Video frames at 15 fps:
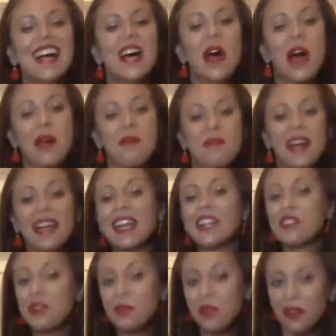And I
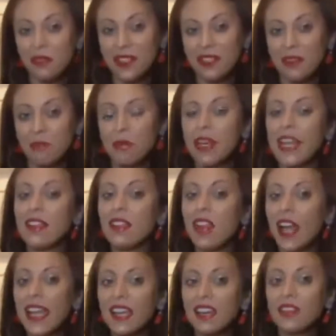do love it. But I
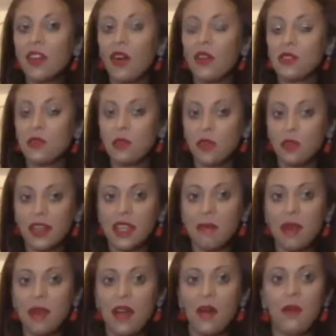like also learning
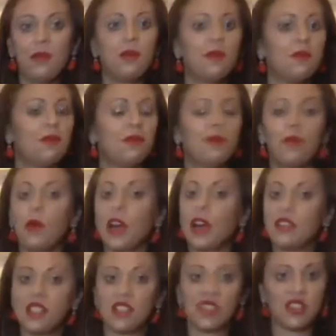about where
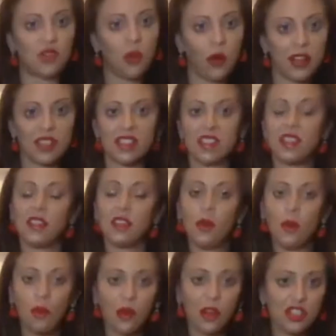is it sourced, the
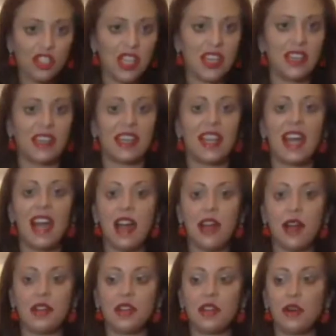origin,
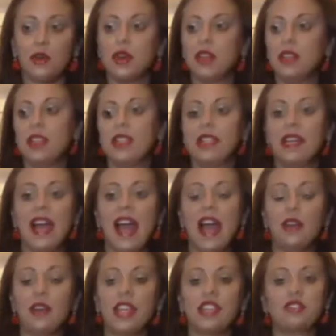how
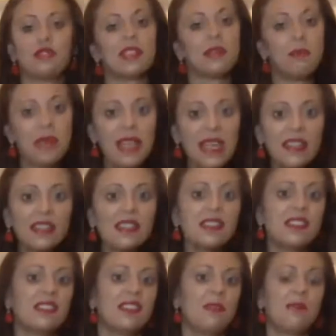do they treat the
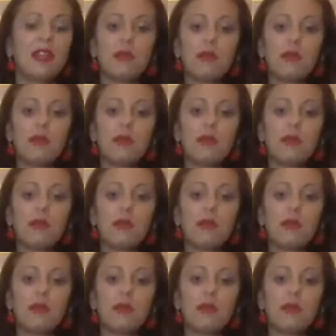beans, the